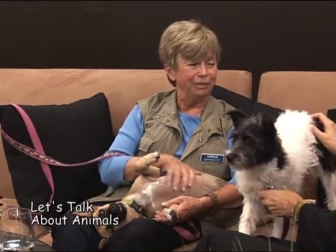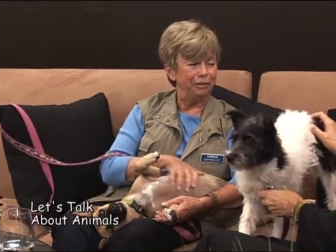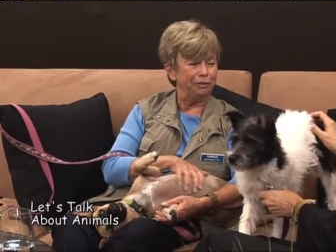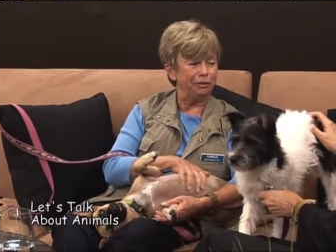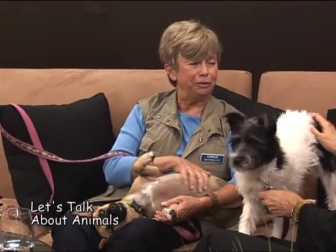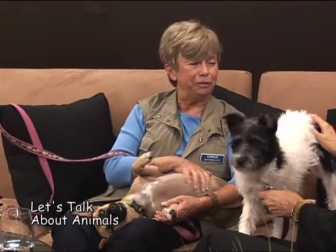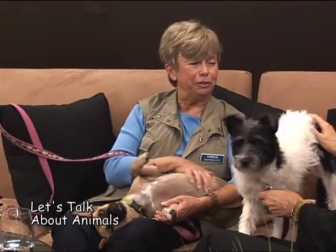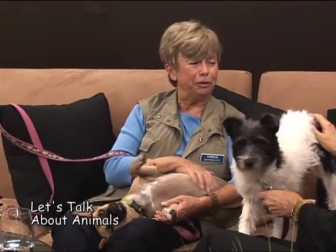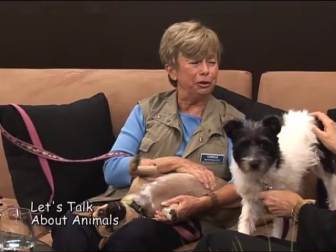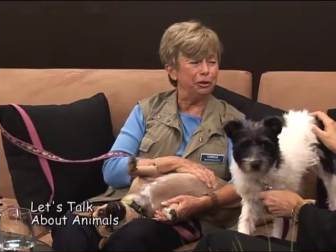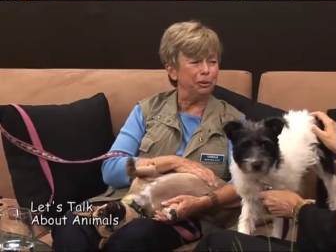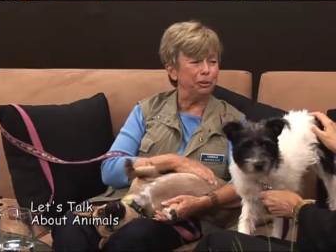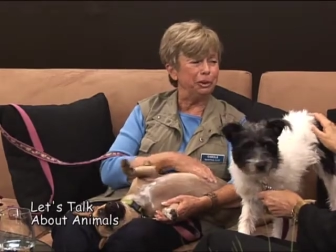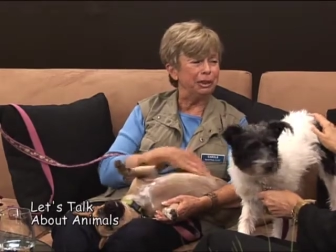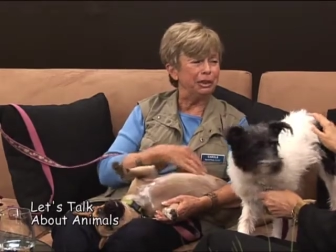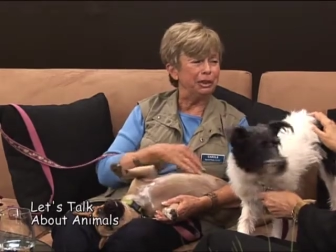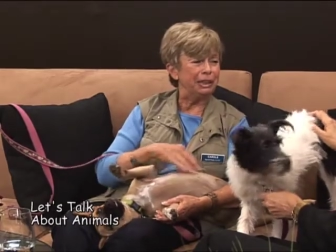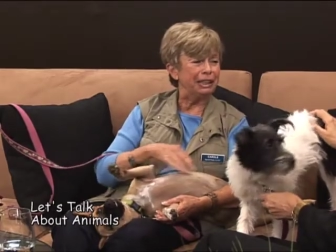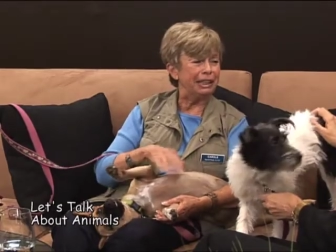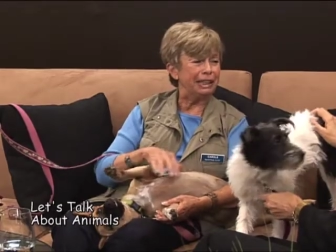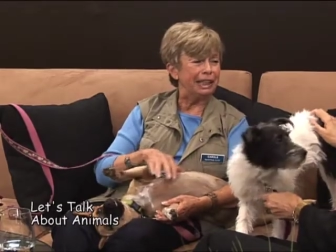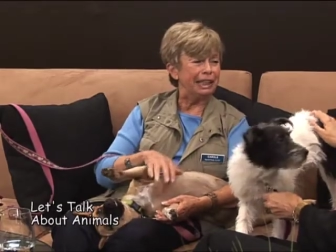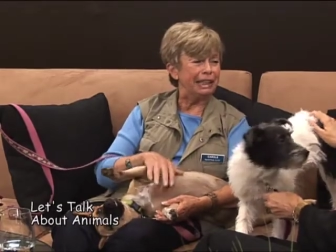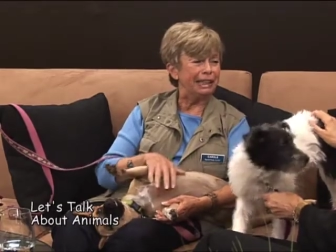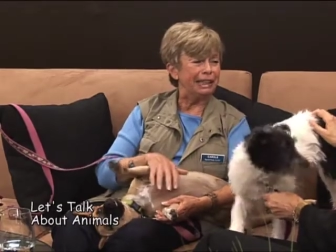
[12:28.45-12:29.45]
flew into
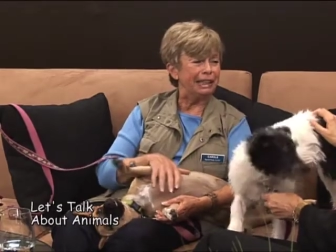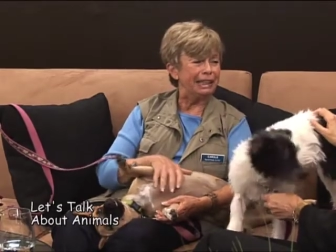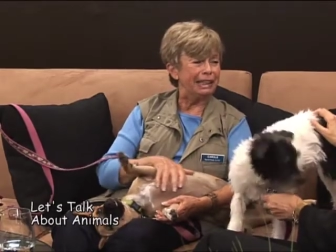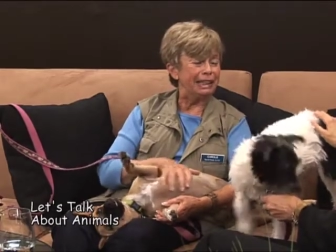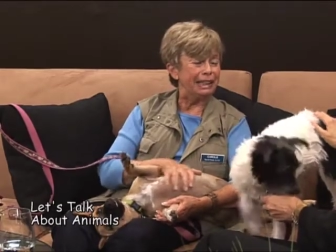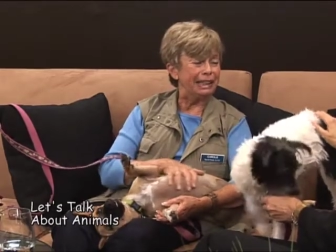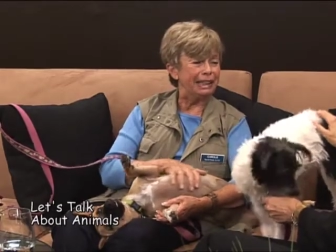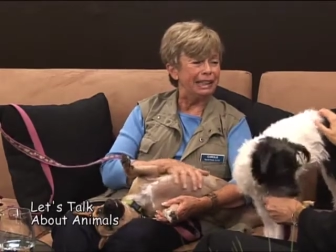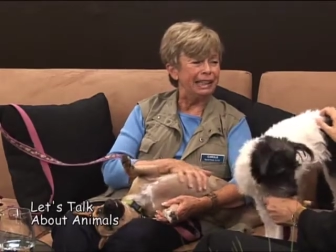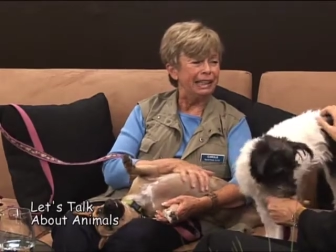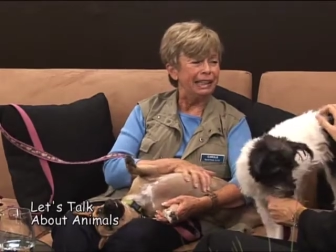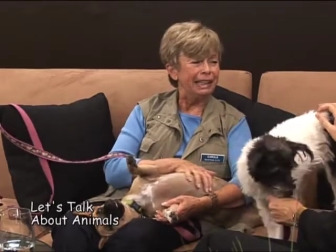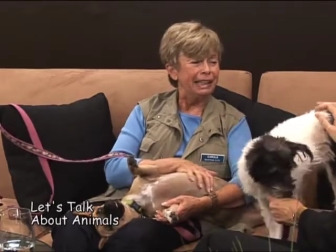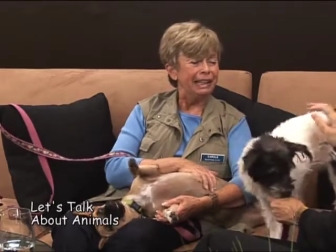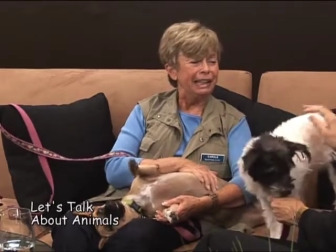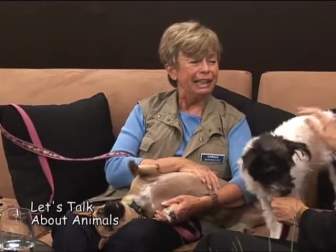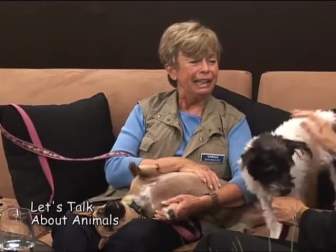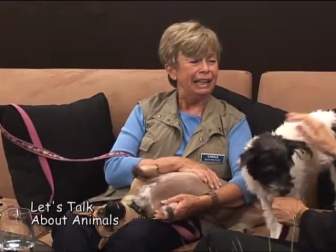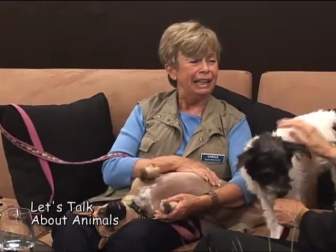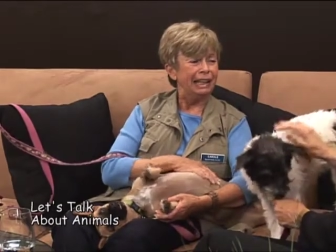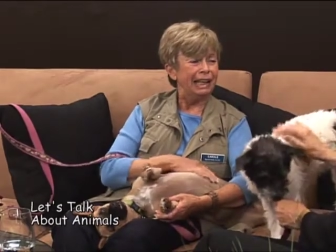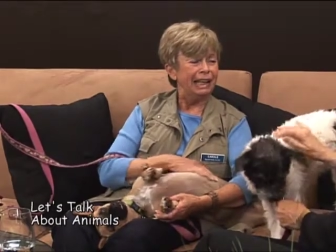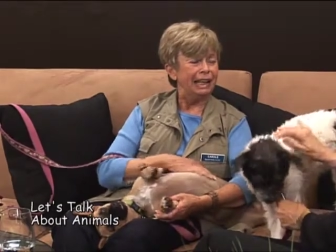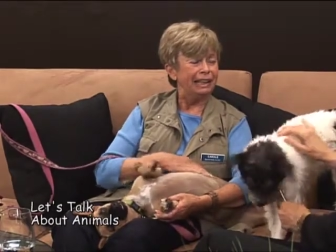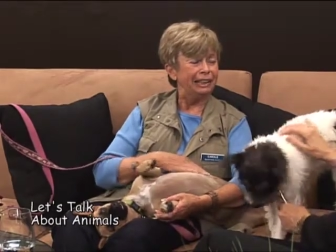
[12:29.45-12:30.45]
Kennedy mm
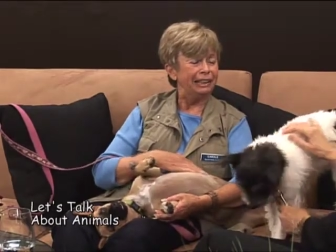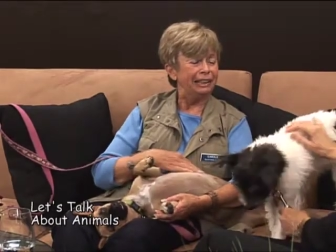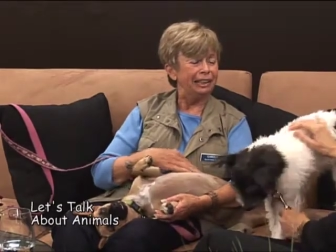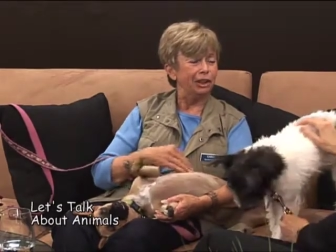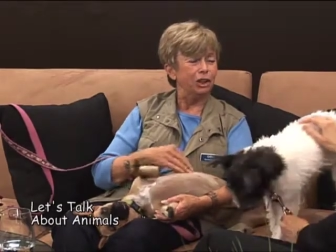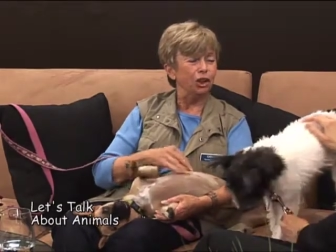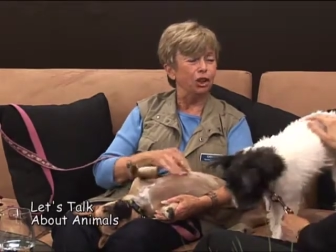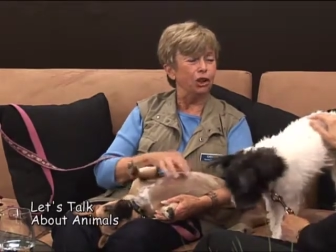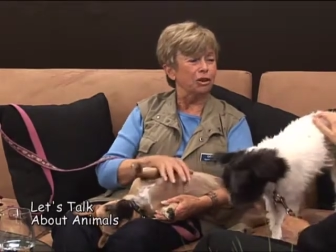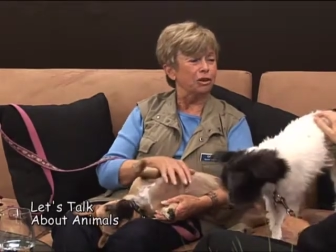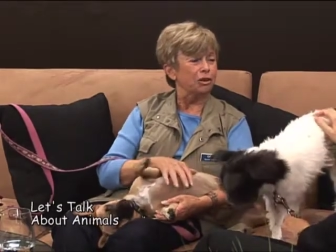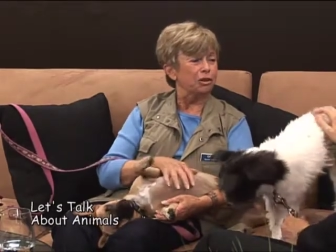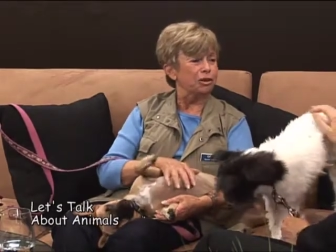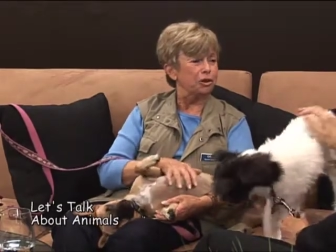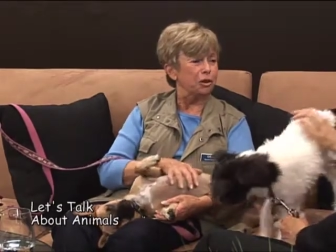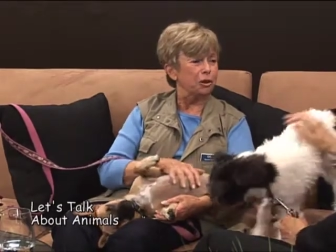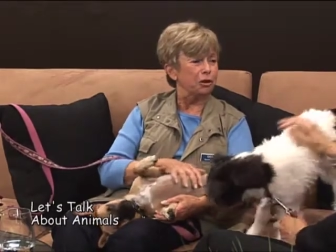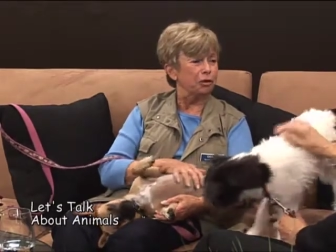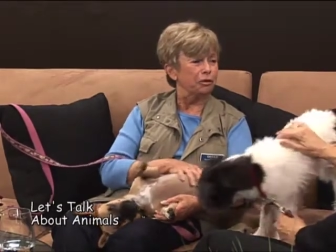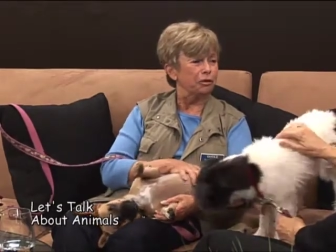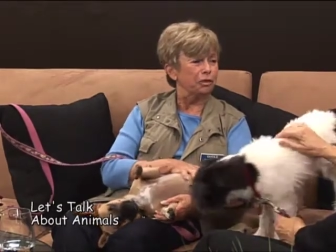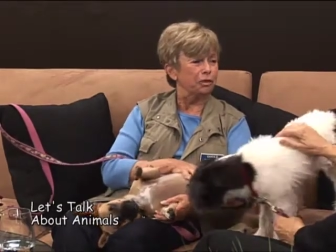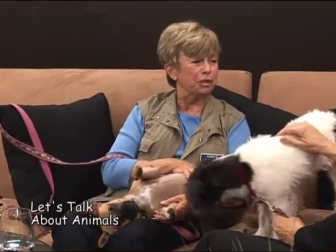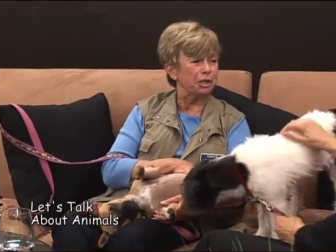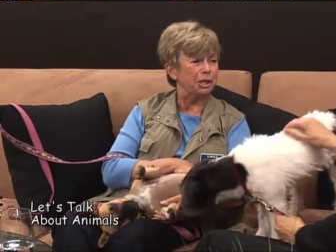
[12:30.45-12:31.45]
-hmm. and a car
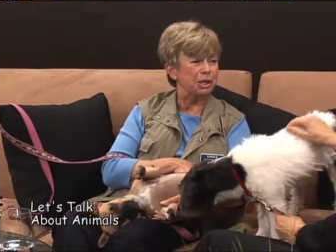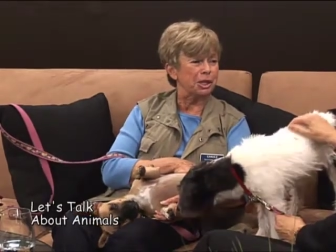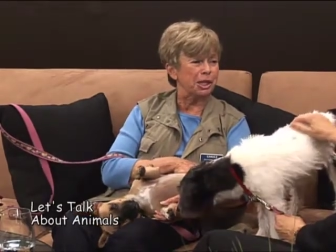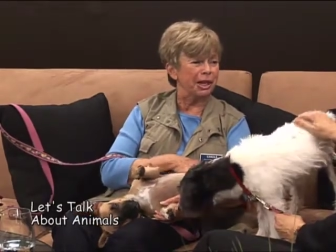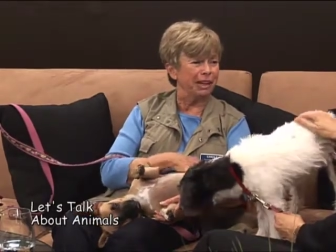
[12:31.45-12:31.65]
service